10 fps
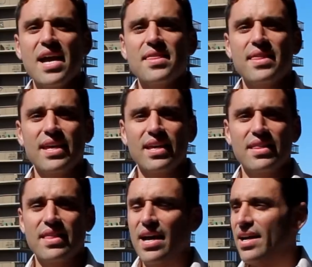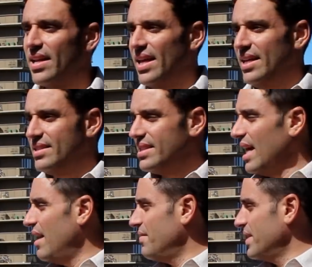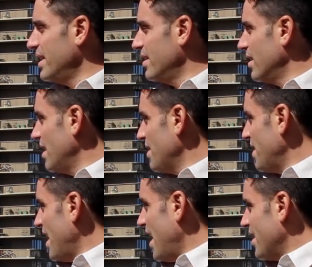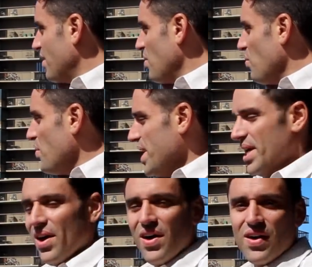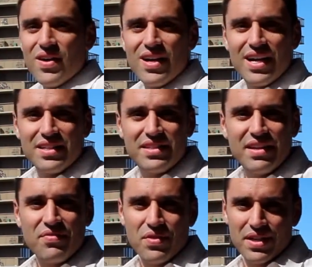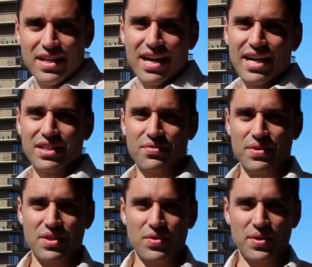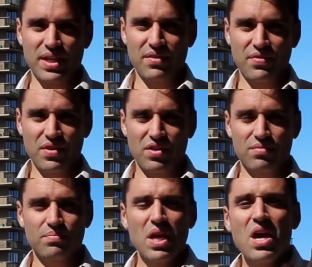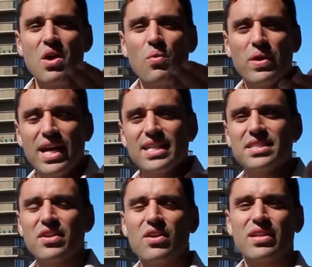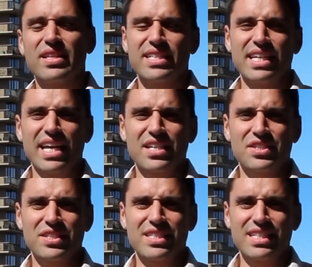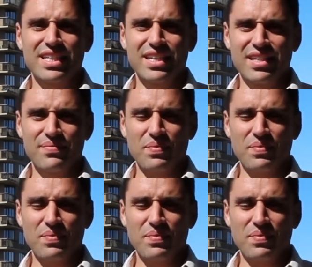I think that it's evident that we are a different kind of recruiting firm. When I started this agency,